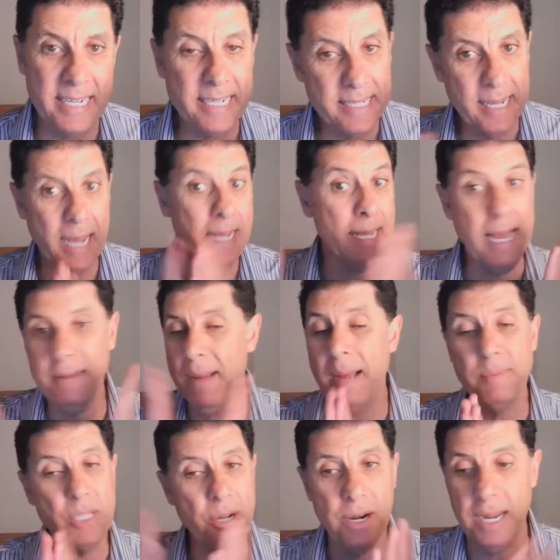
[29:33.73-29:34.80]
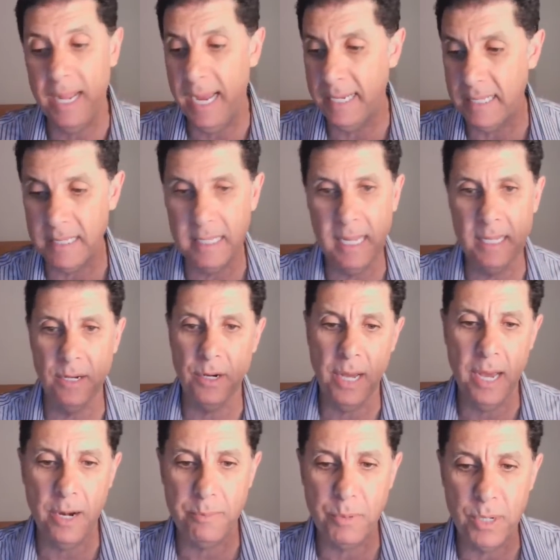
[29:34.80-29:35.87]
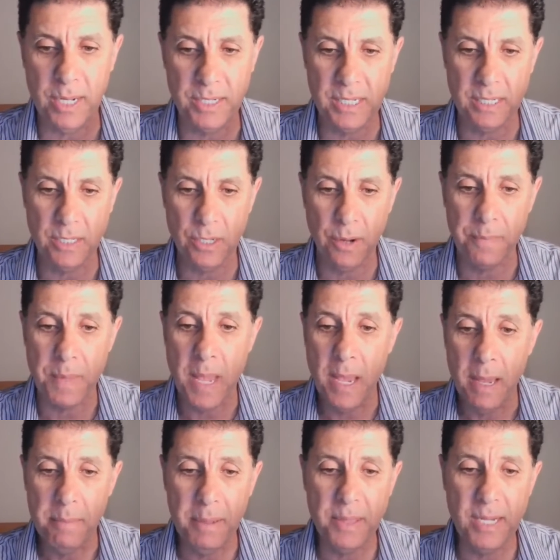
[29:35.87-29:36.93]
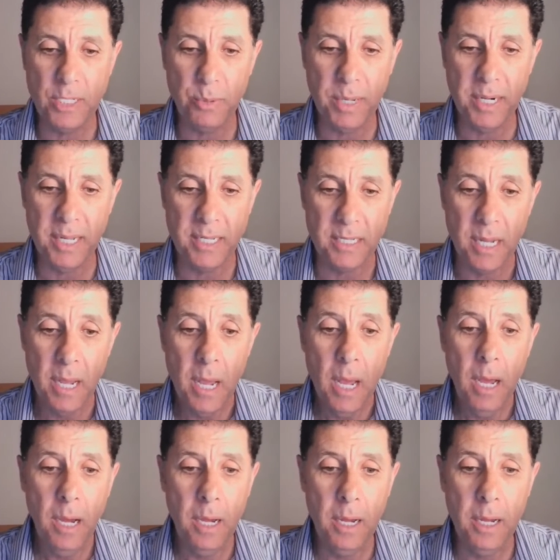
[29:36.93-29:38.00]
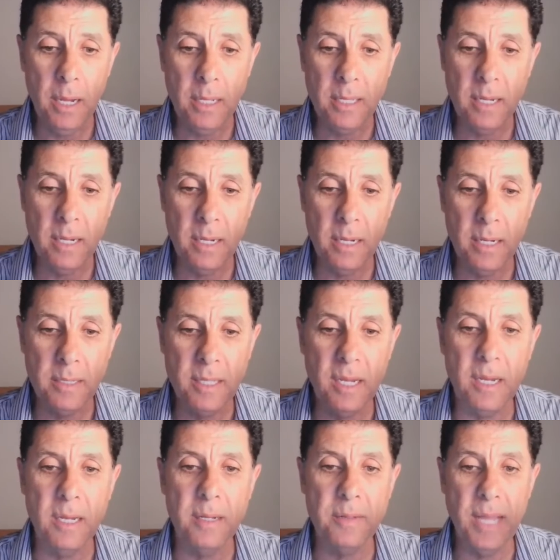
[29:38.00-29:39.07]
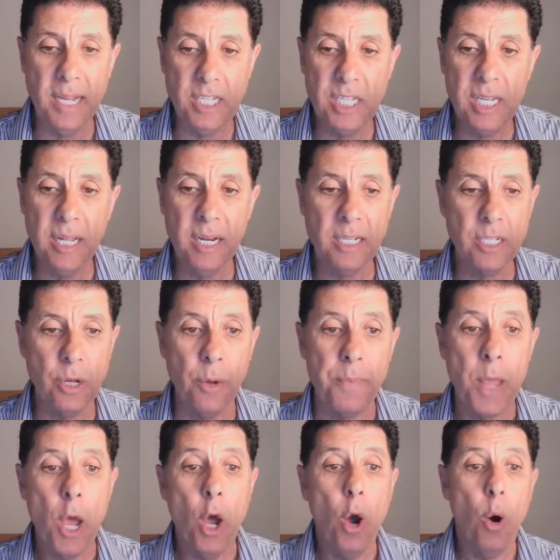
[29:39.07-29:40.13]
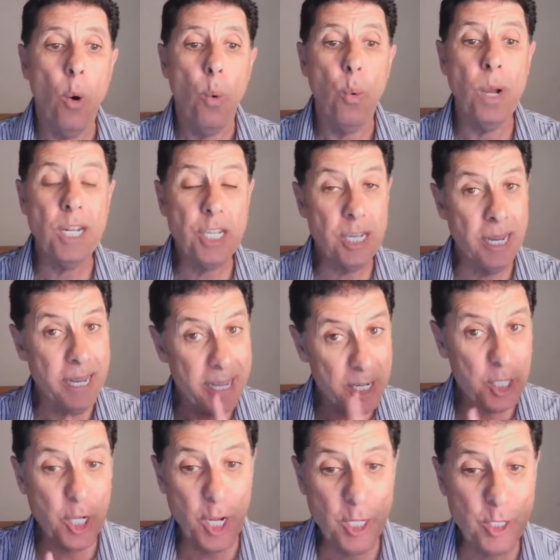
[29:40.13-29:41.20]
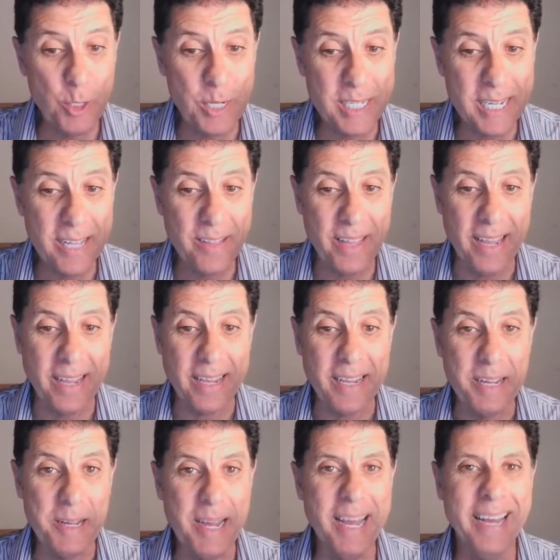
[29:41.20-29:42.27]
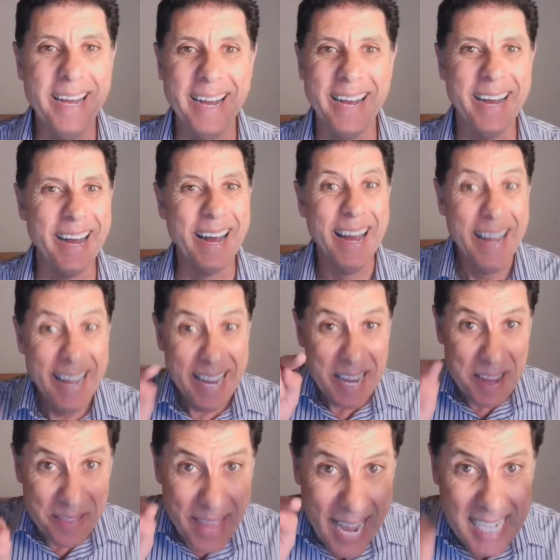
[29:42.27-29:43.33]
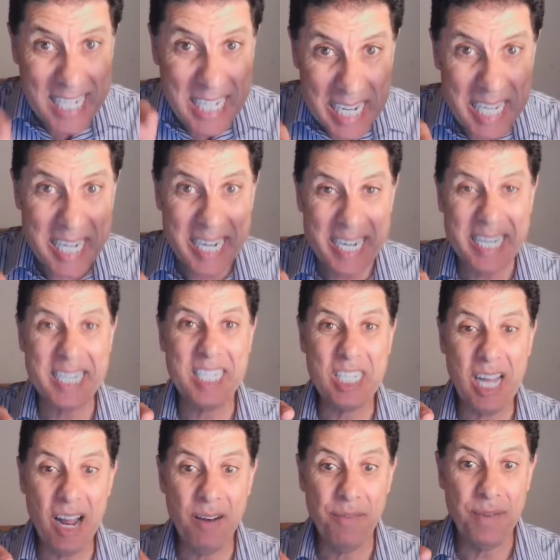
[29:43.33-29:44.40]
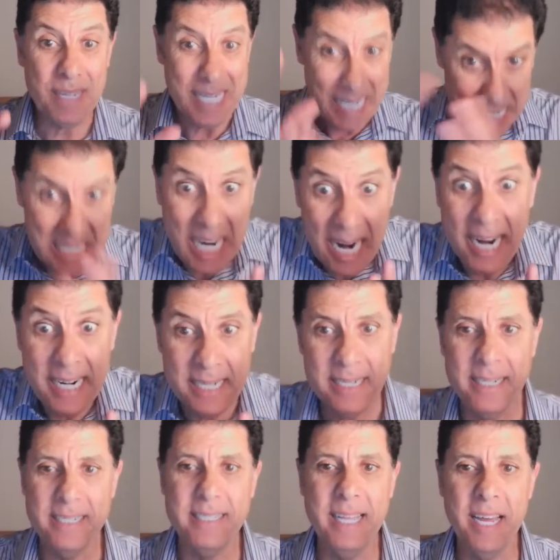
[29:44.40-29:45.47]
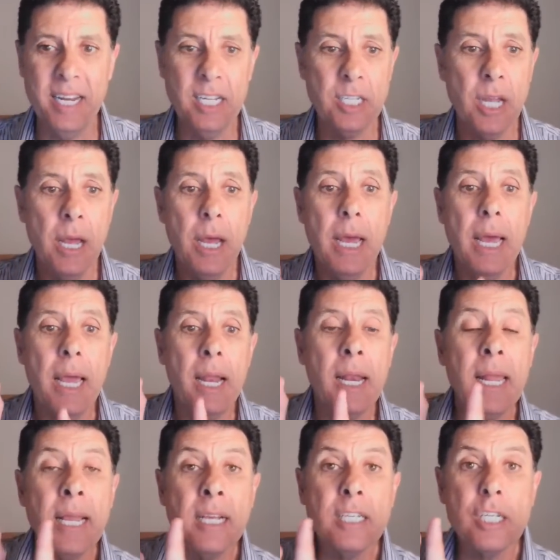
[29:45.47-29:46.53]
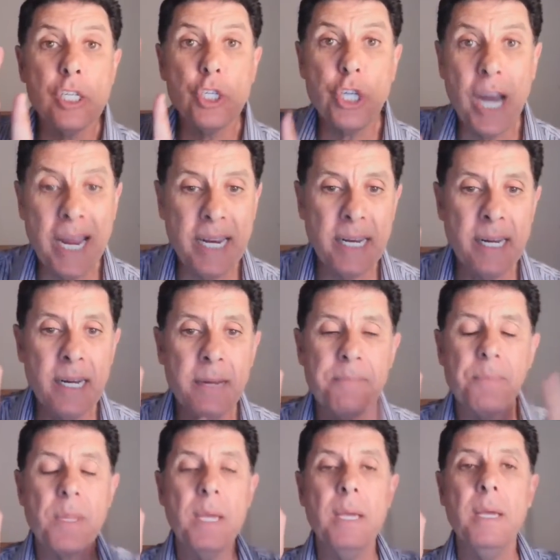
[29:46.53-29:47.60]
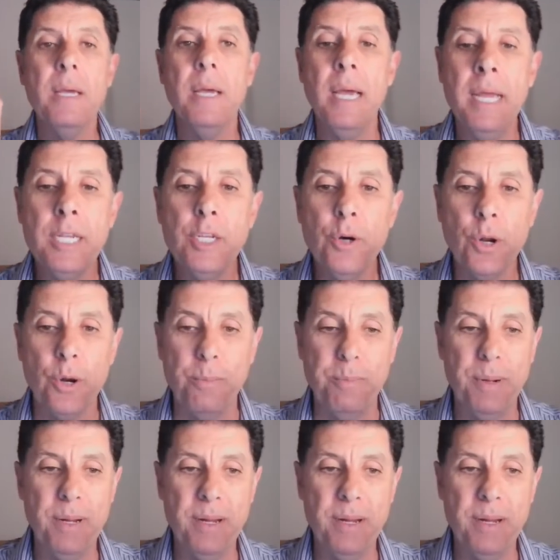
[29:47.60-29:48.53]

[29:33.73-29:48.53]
I'm sorry, I don't know how to pronounce it, but that's what it is. That city, which here is the interesting thing. That city in itself, Xi'an, that is, links China and Europe